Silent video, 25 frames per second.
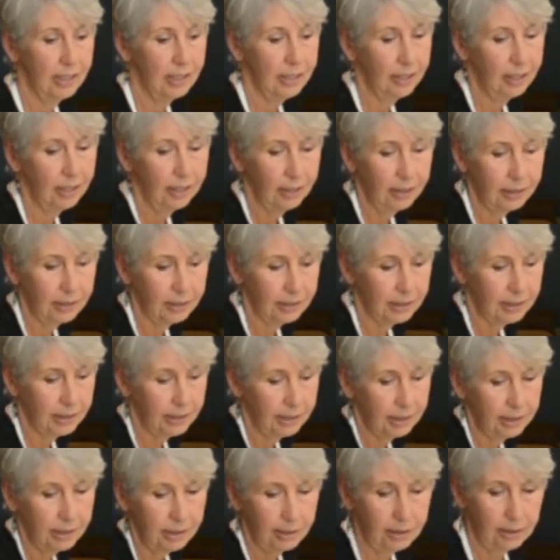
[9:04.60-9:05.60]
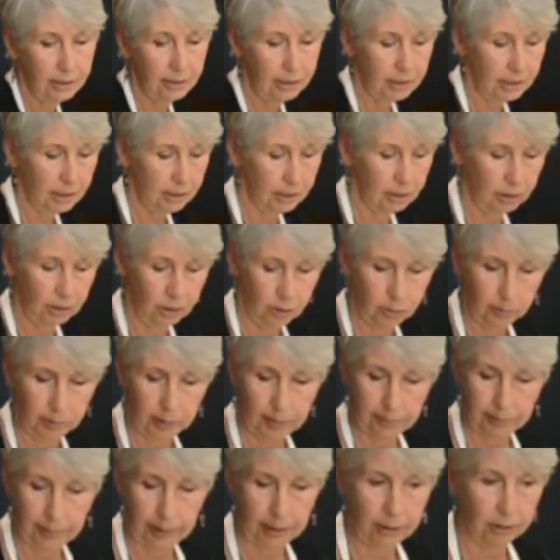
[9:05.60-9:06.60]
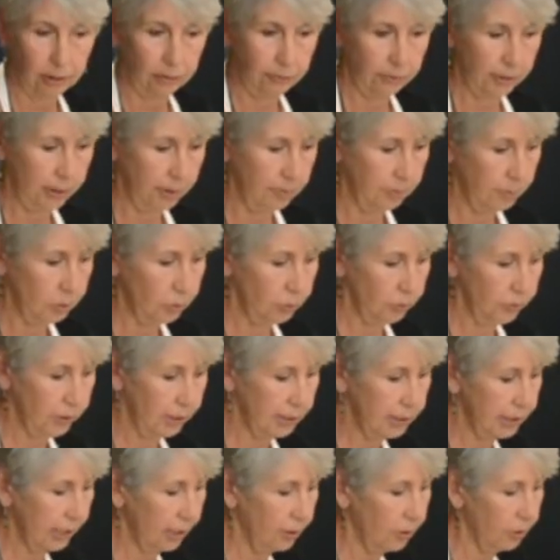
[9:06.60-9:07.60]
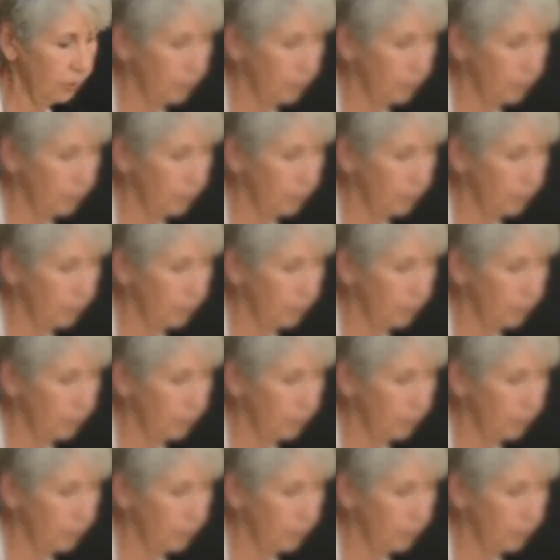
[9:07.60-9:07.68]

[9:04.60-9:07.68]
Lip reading: kind of see this a little bit better if I move things out of the